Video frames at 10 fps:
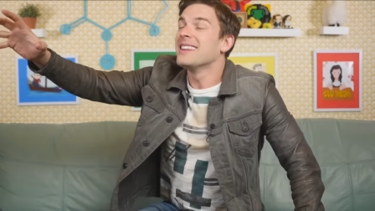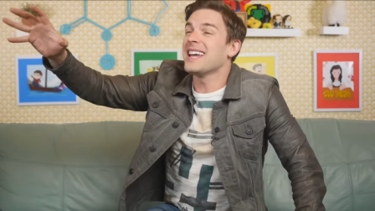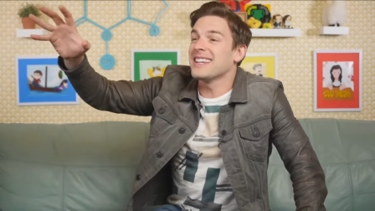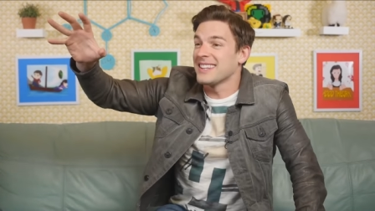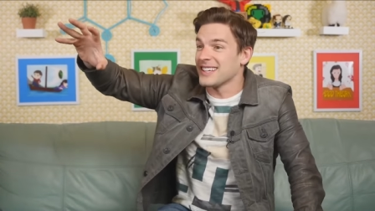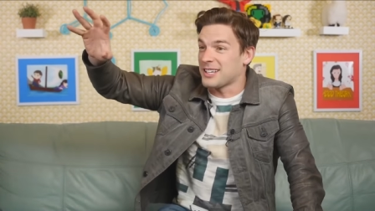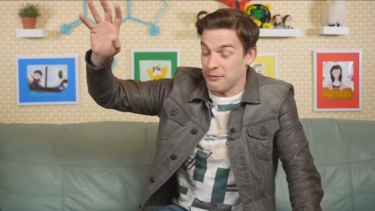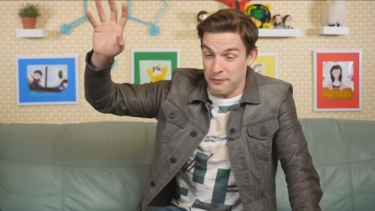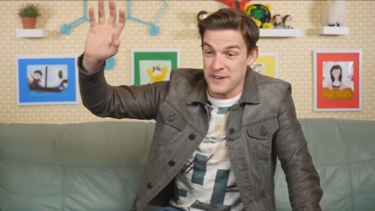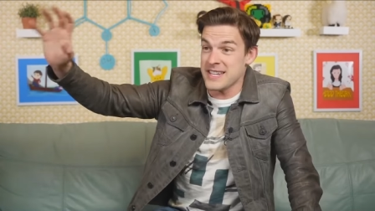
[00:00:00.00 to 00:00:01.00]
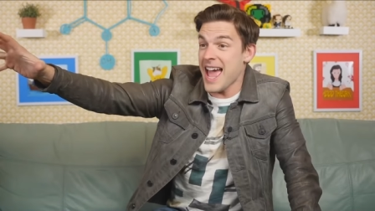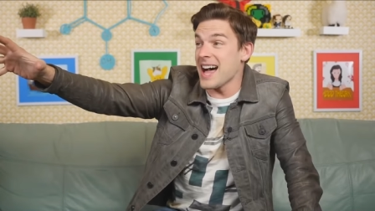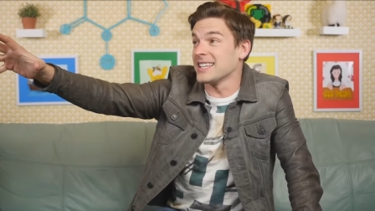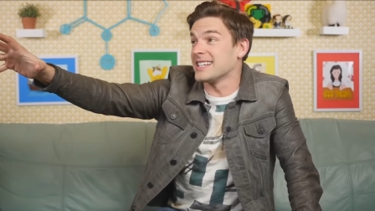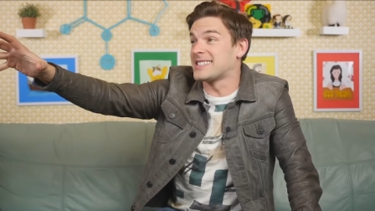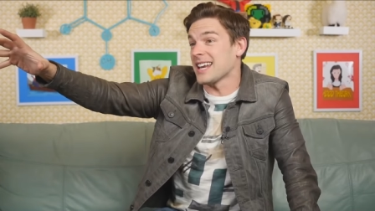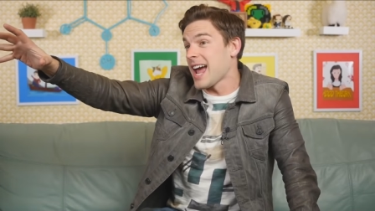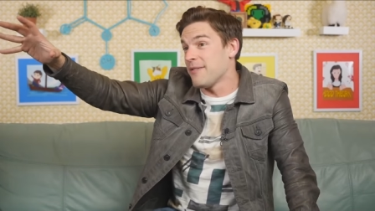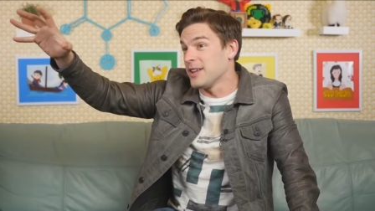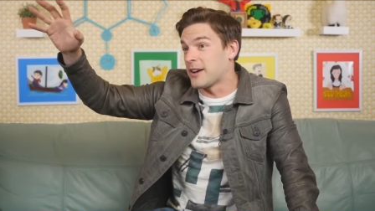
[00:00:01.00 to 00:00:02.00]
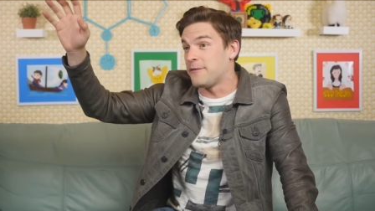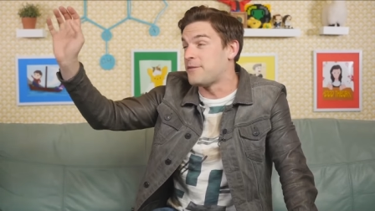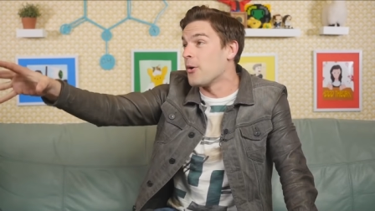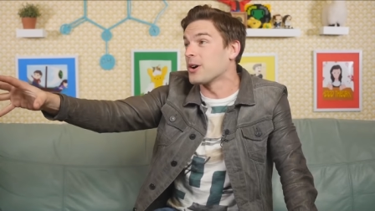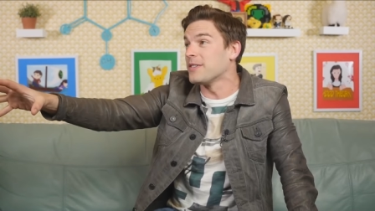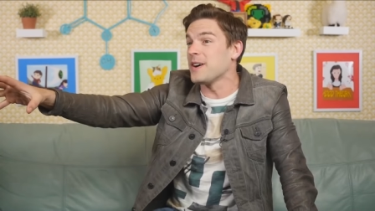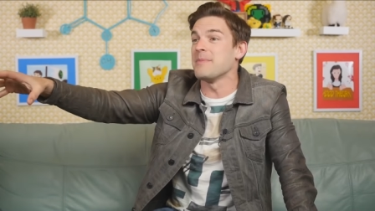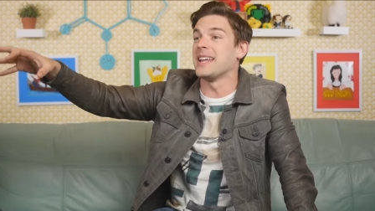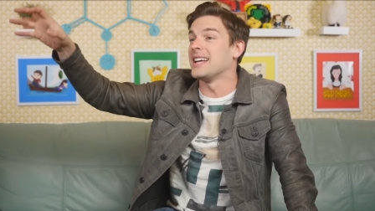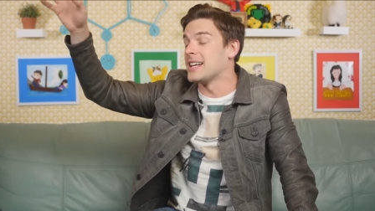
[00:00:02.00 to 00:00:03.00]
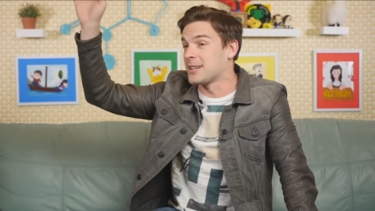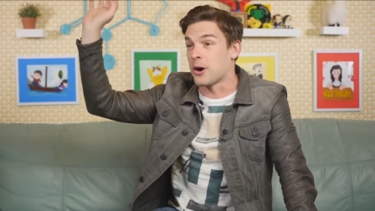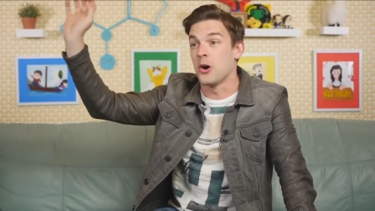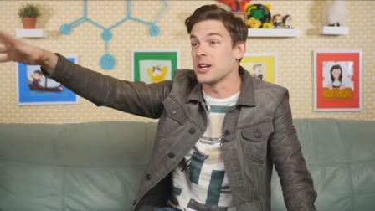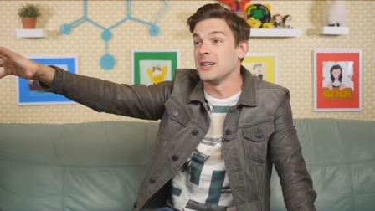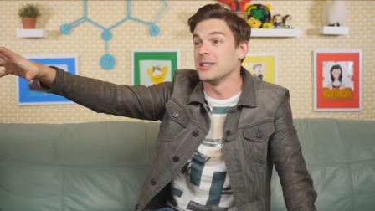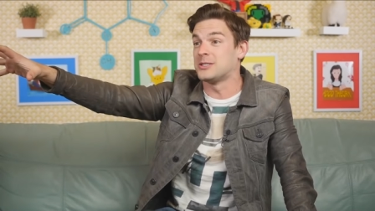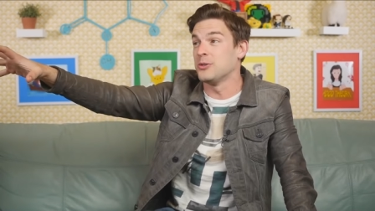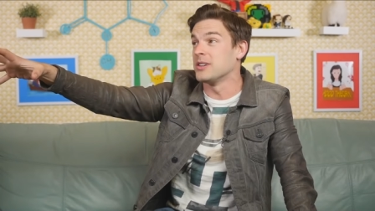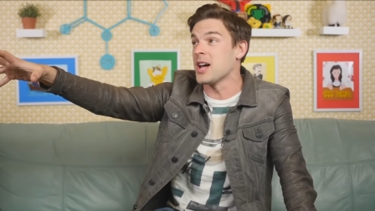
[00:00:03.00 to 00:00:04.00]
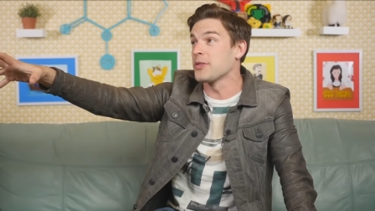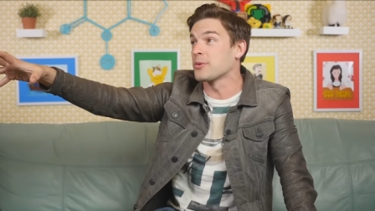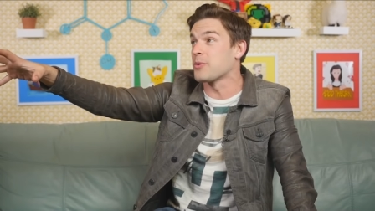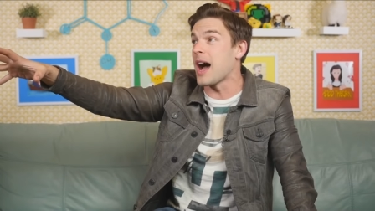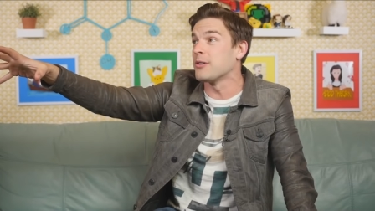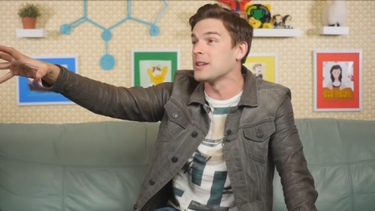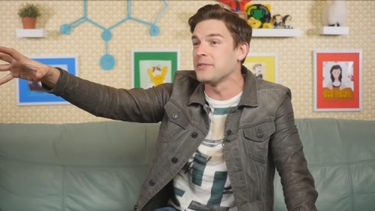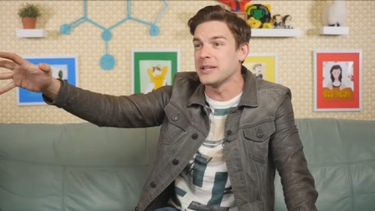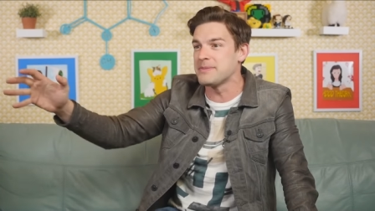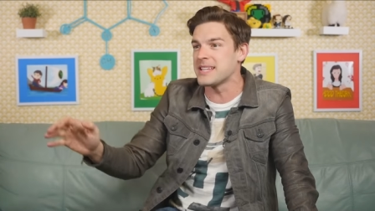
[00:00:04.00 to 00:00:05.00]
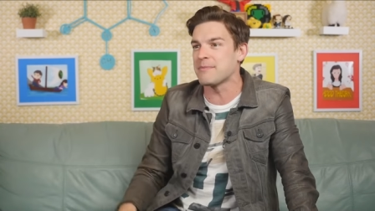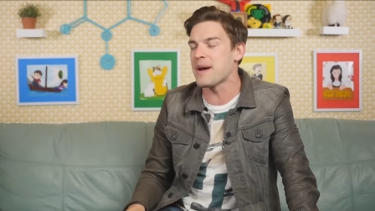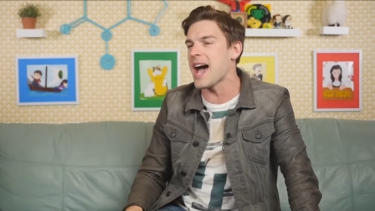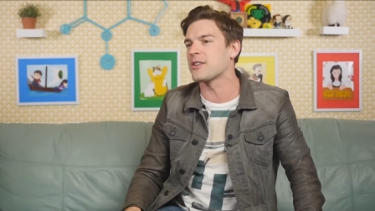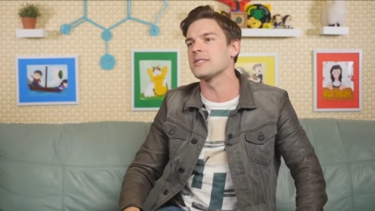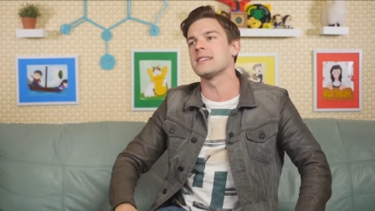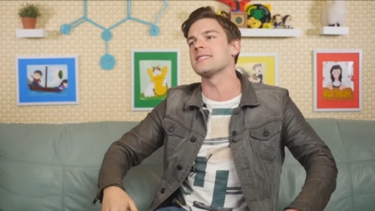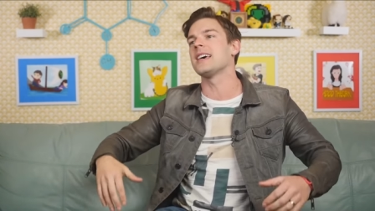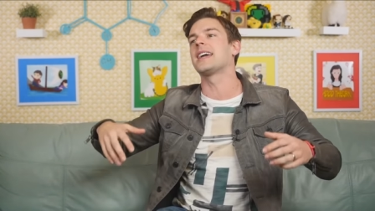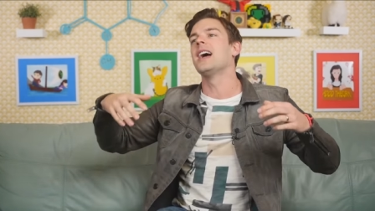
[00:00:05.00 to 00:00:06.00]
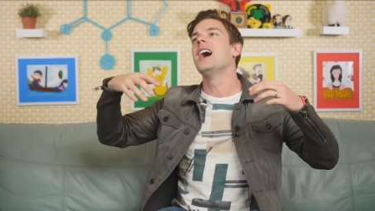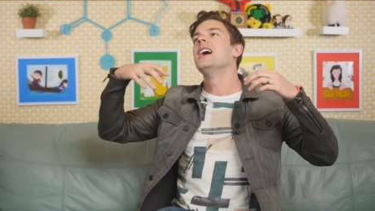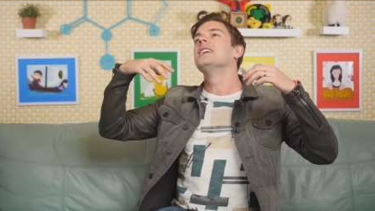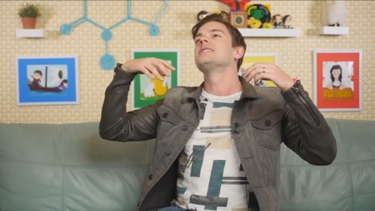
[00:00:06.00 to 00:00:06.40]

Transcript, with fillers: that the finale is going to have like four of them in it and they're all going to do another mm. round of lip sync battles and it's like Yeah.